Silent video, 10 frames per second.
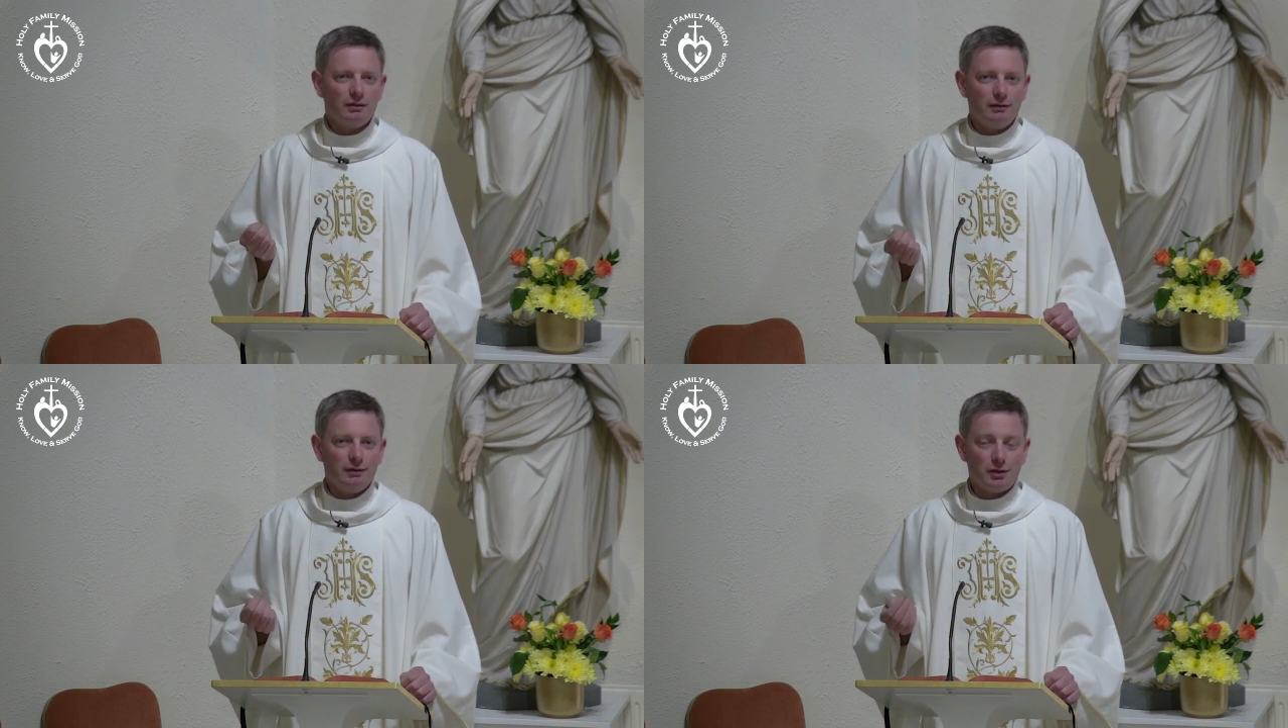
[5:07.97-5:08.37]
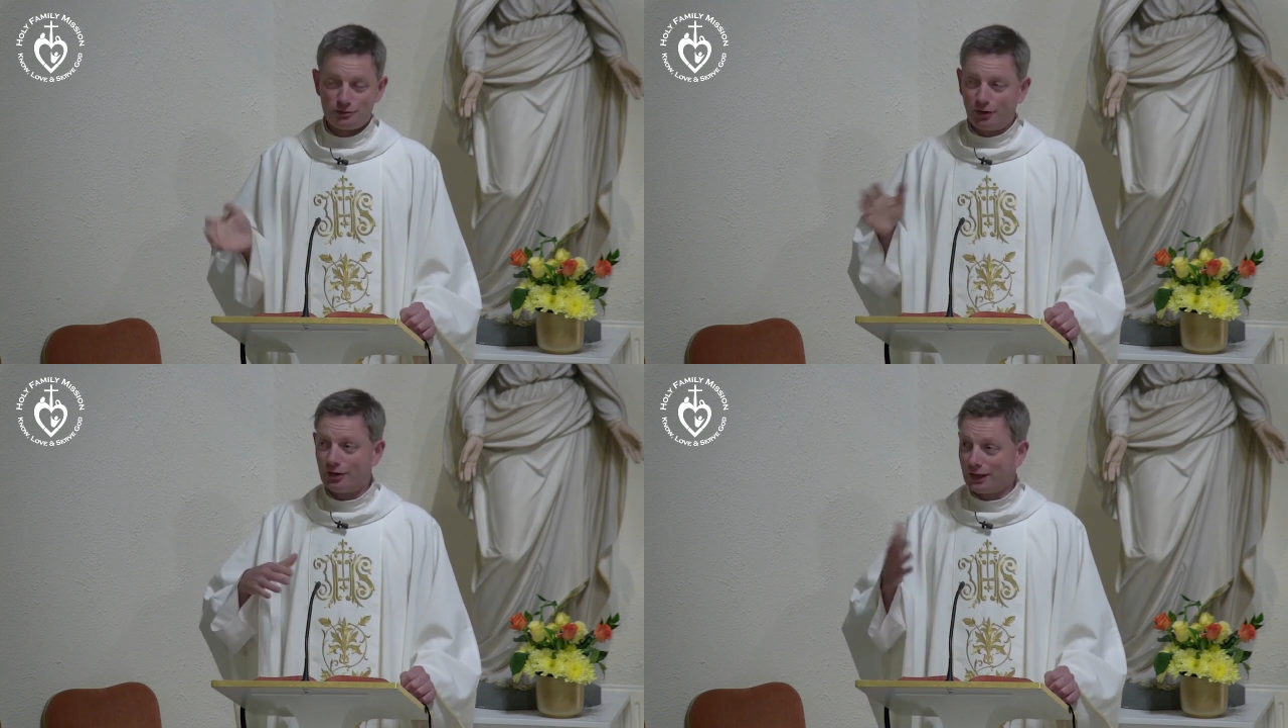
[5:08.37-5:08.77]
It's
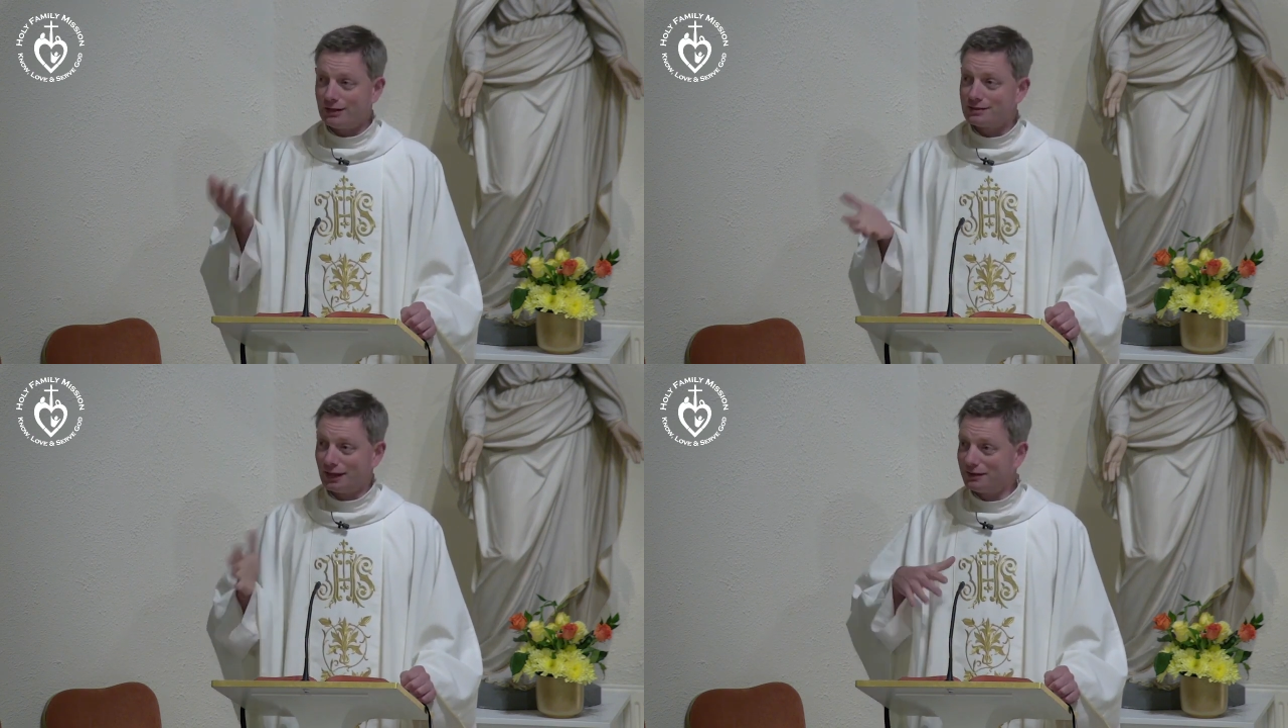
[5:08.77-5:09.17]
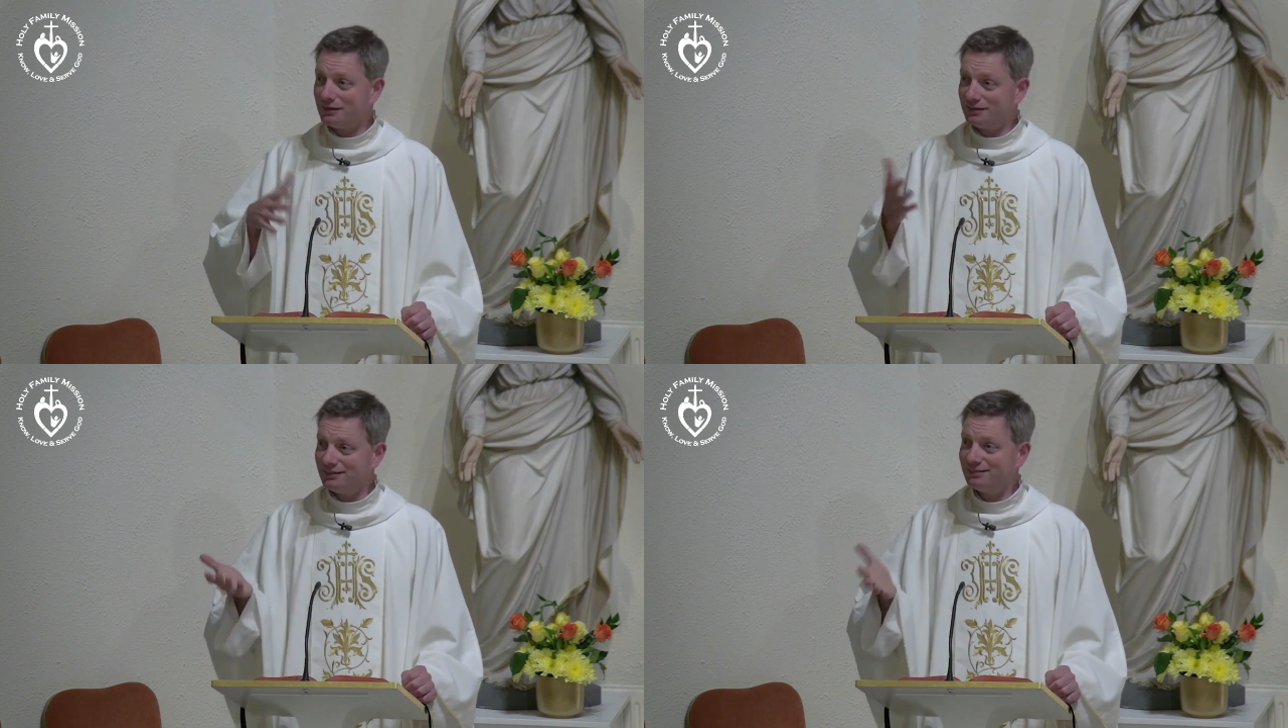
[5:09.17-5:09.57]
for and against that.
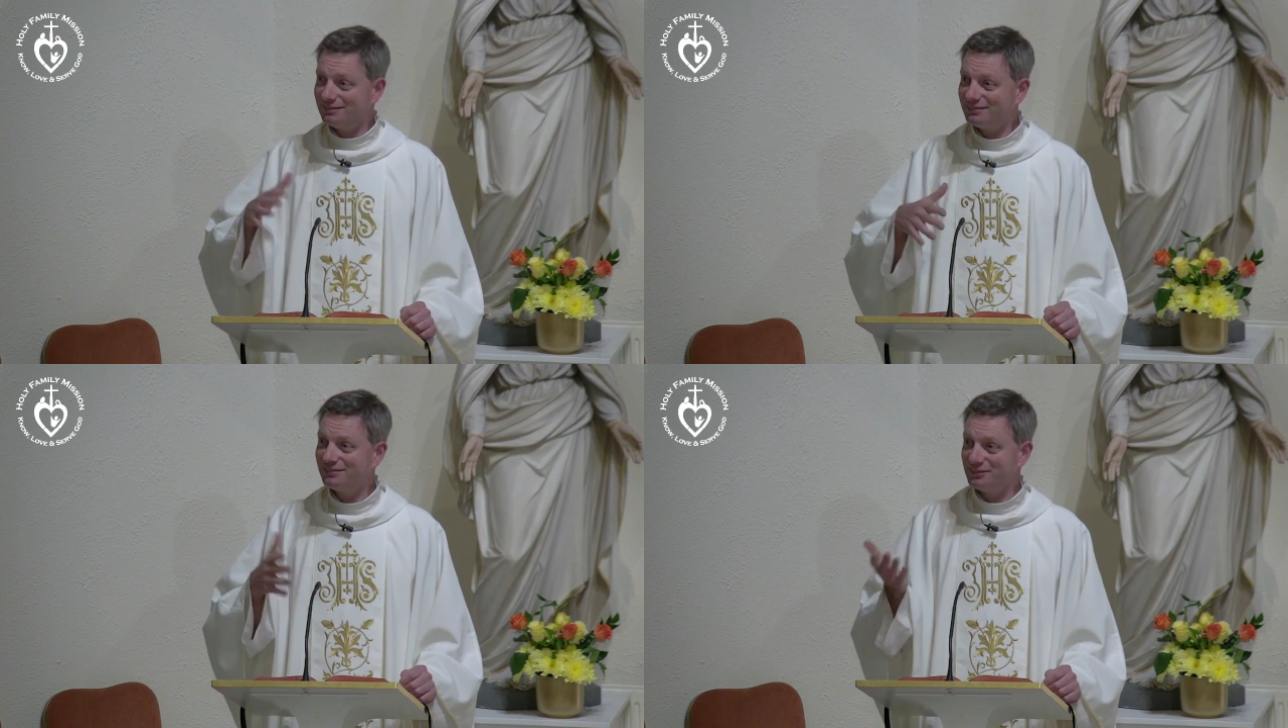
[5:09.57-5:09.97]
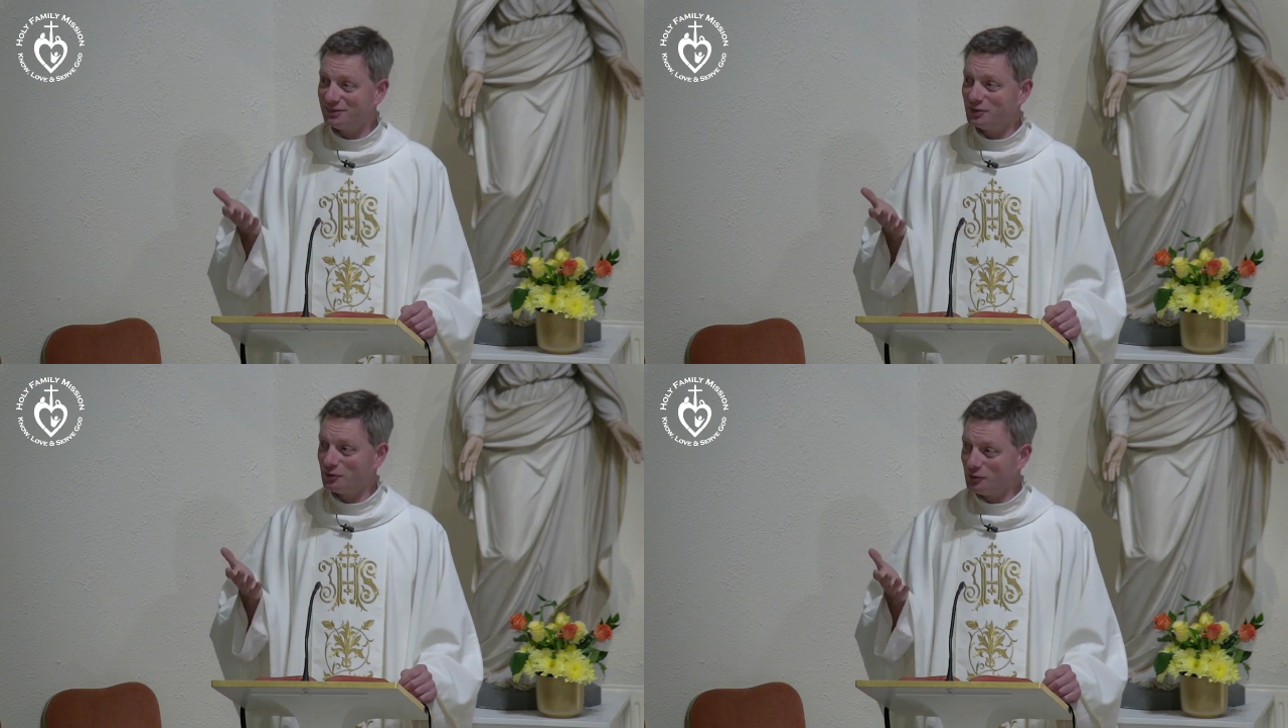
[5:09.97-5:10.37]

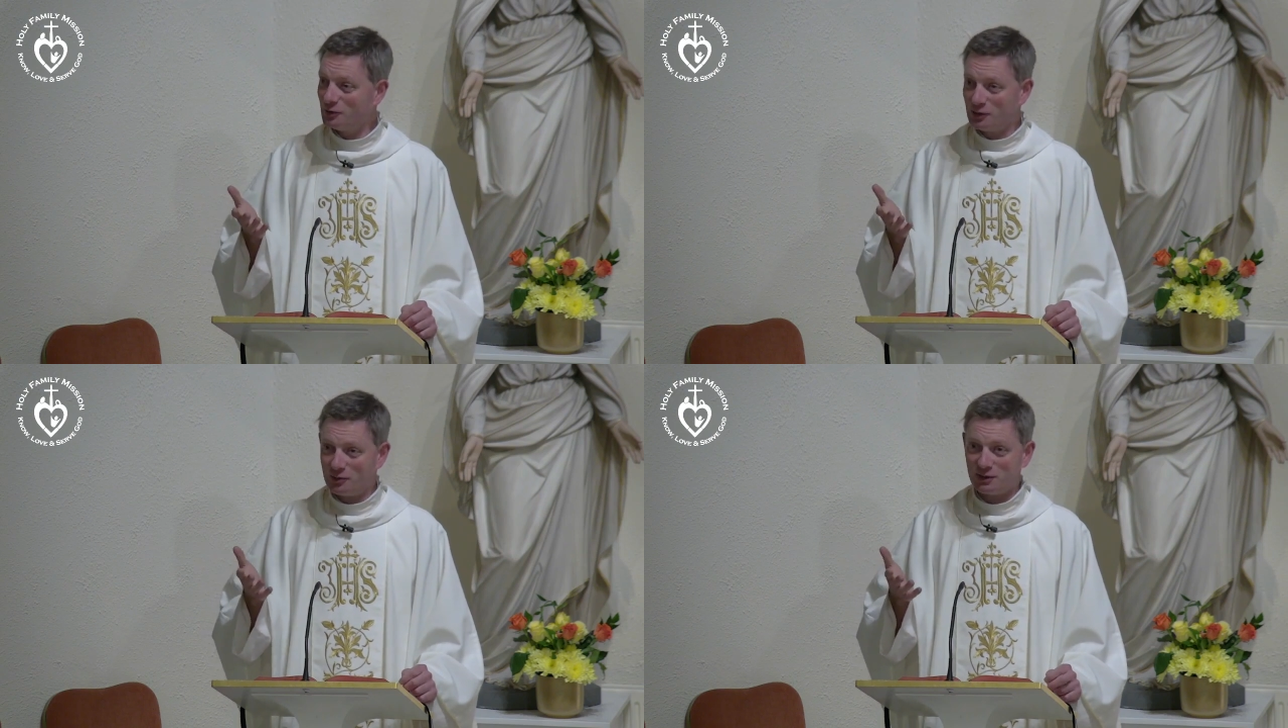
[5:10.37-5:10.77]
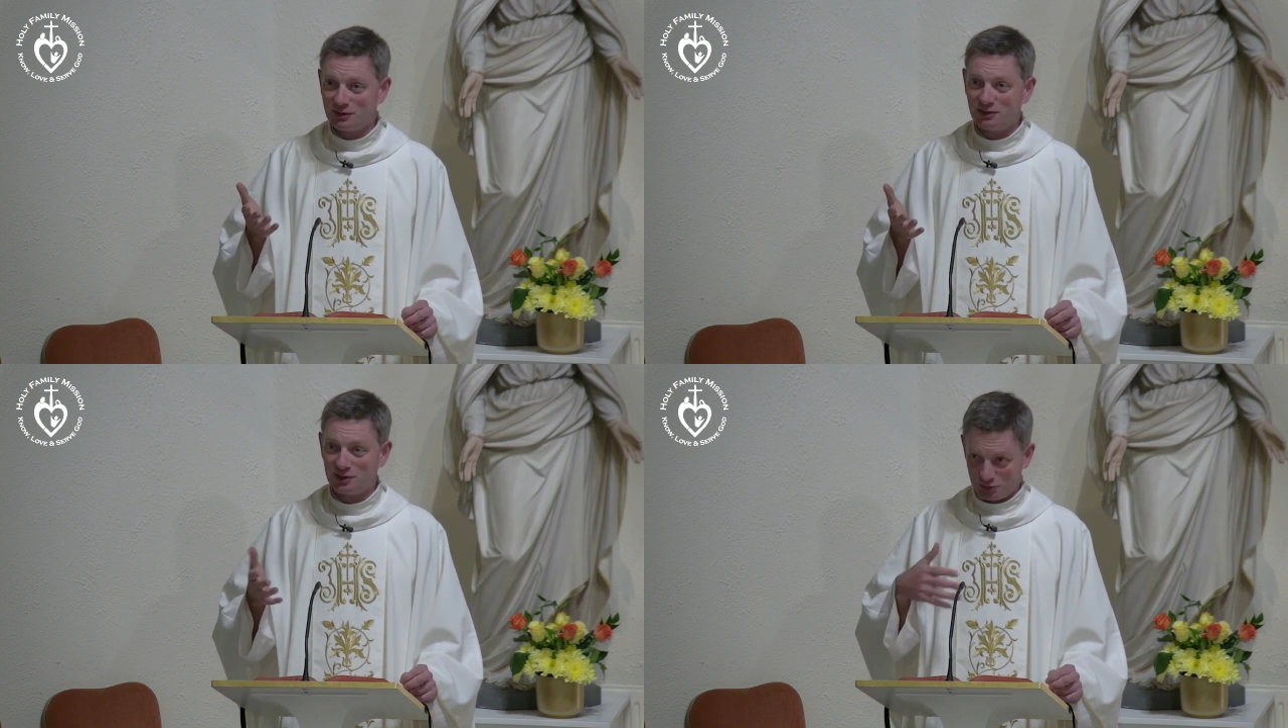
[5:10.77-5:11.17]
I mean,
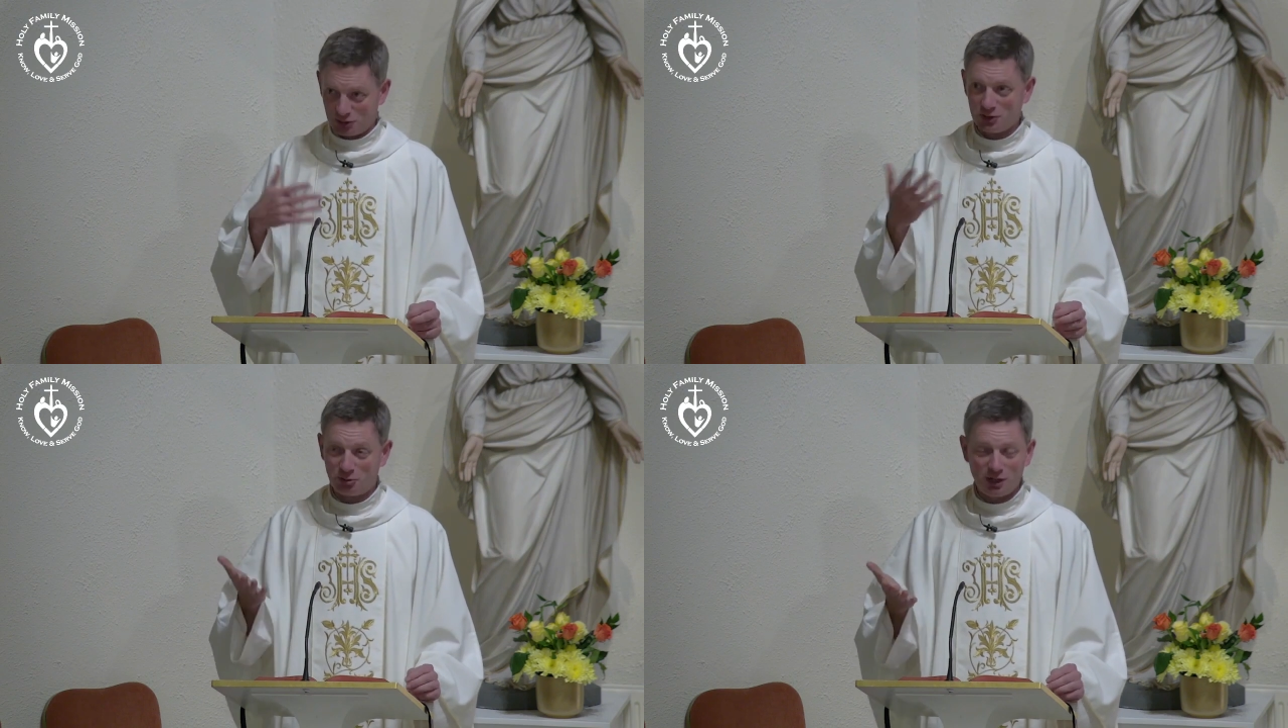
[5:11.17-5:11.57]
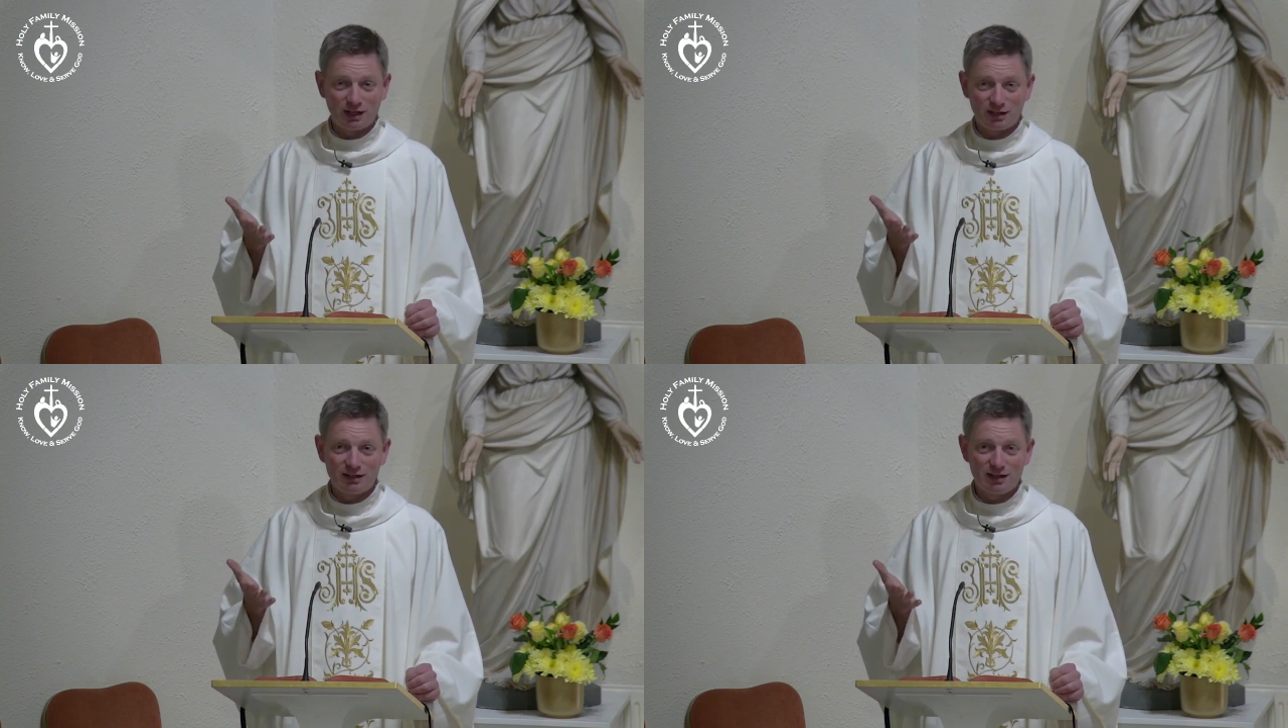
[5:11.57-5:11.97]
it's good that you're praying.